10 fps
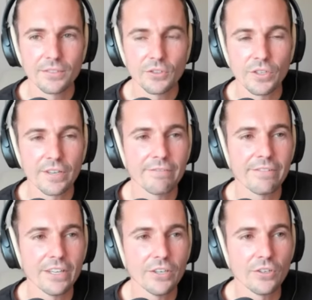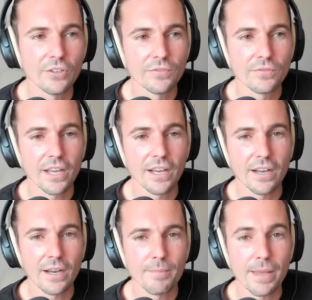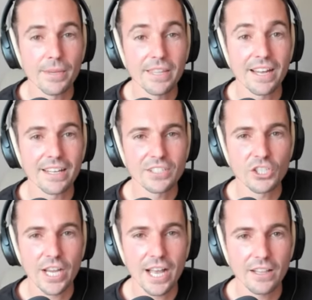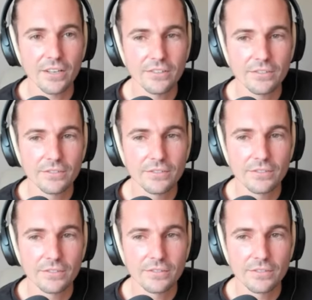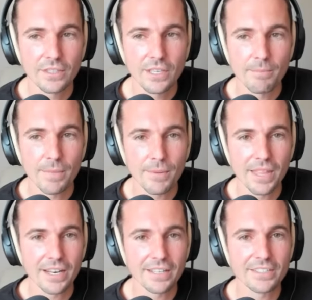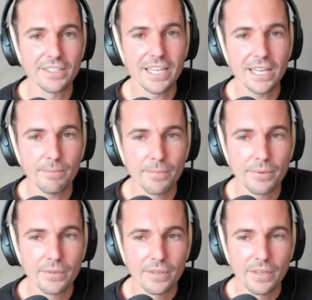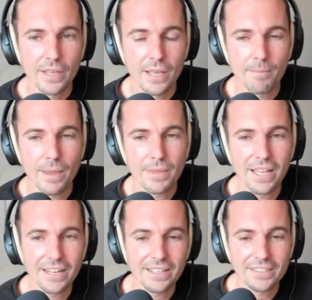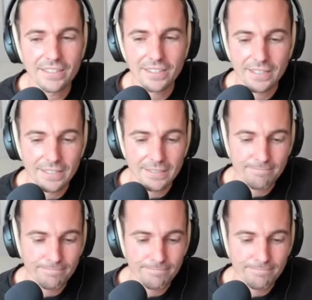You can feel maybe that it's shallow, maybe that it's deep, maybe that it's a